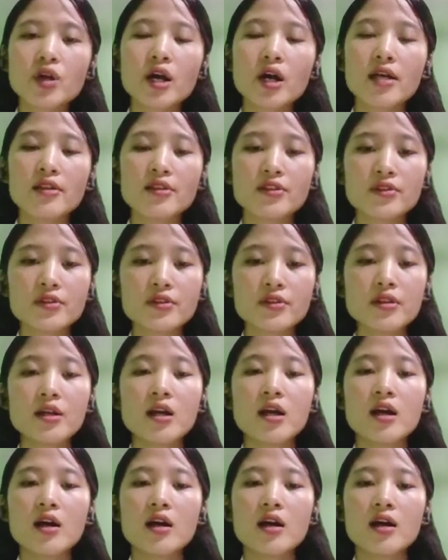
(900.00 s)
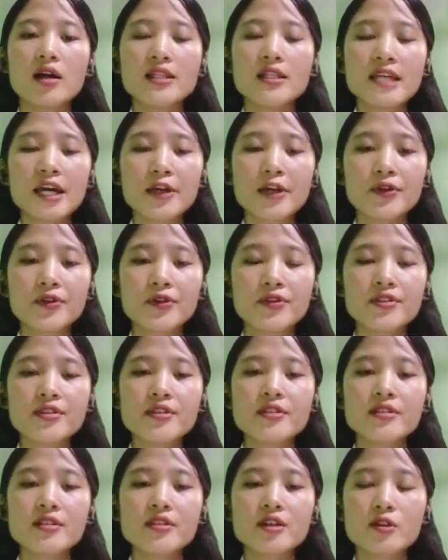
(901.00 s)
do other
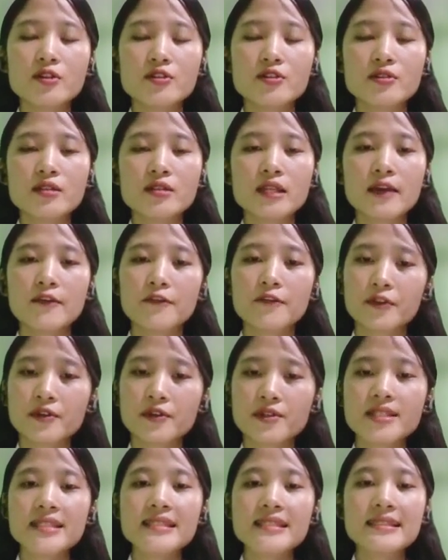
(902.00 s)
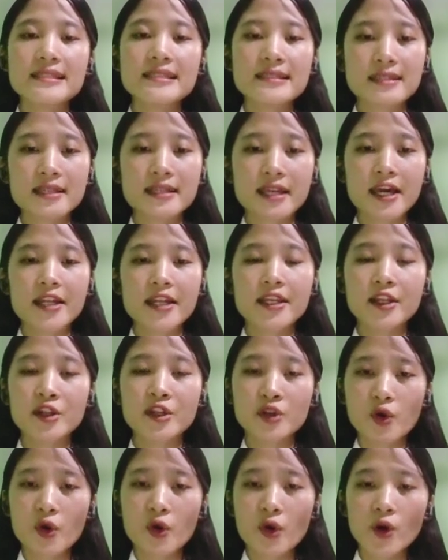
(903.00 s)
diagnosis also like for CT scan
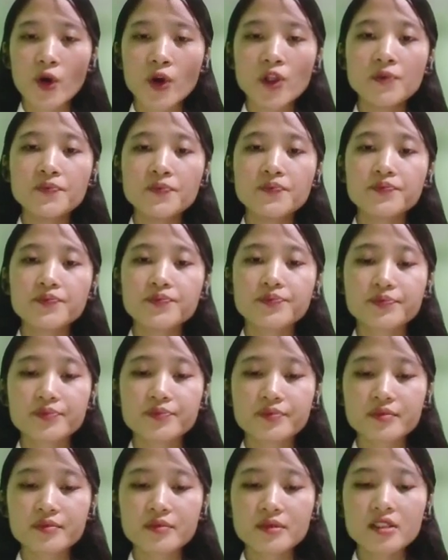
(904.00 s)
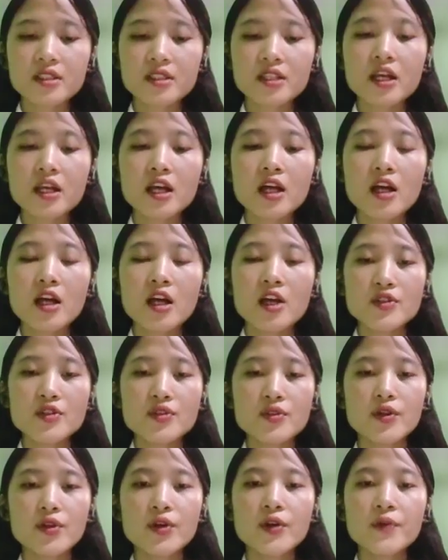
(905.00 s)
and all.
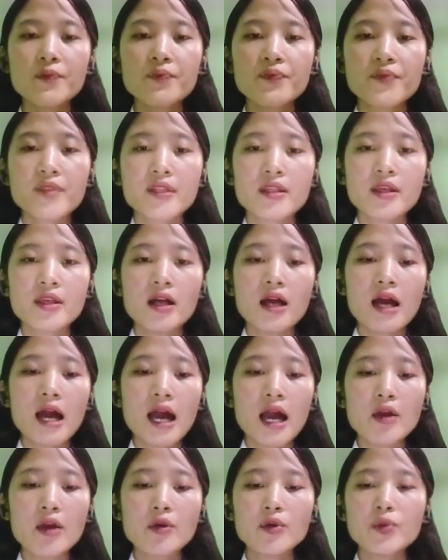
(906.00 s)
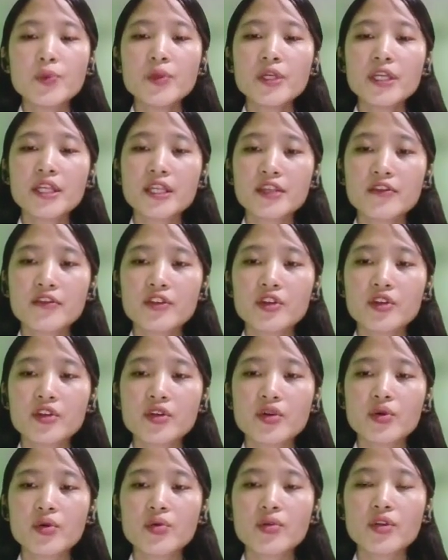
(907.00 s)
So I would be giving
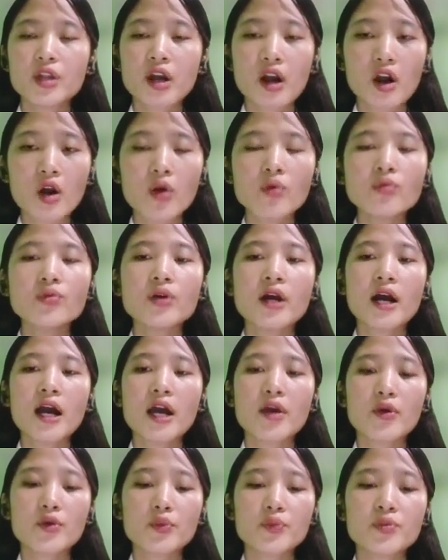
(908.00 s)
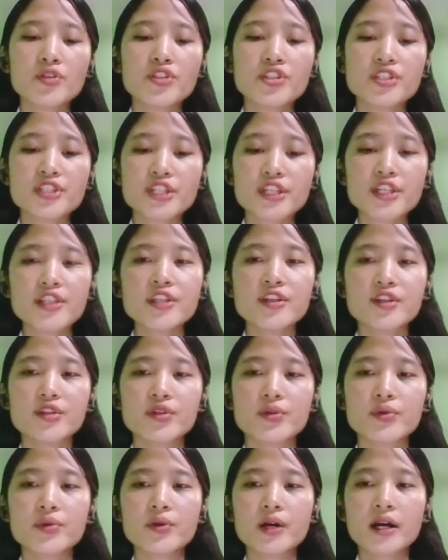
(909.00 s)
you now, I would be sharing
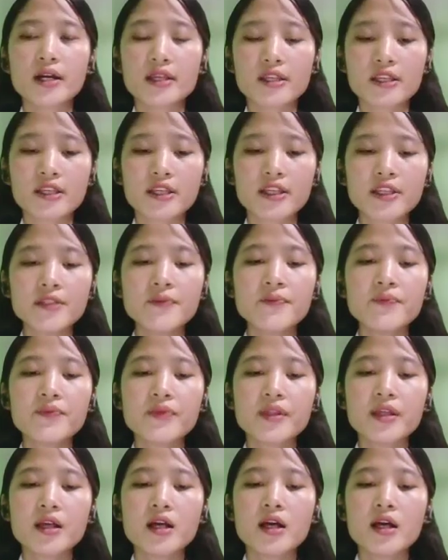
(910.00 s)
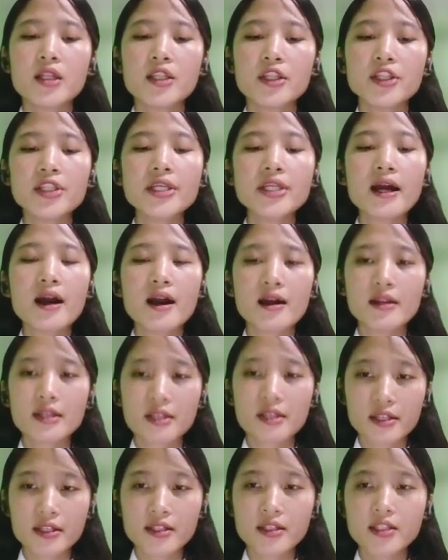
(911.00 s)
you again, not the
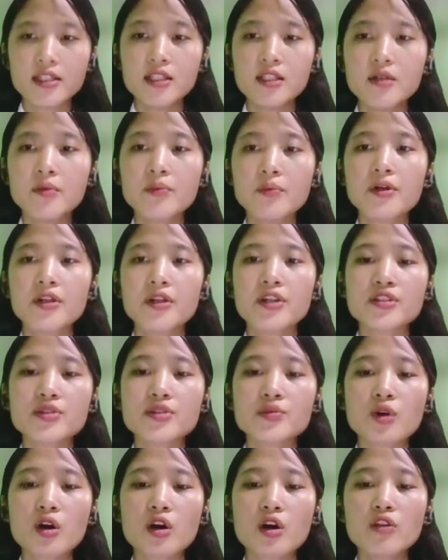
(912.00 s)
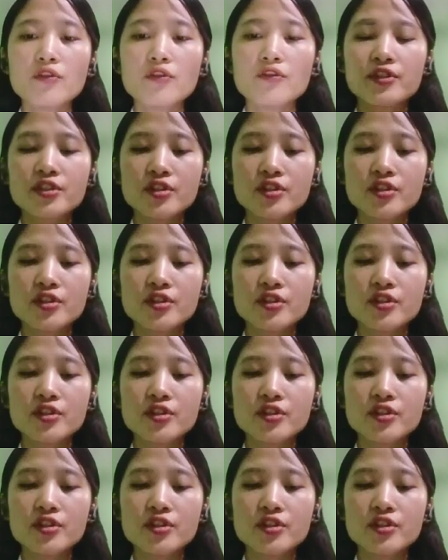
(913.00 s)
article, but a small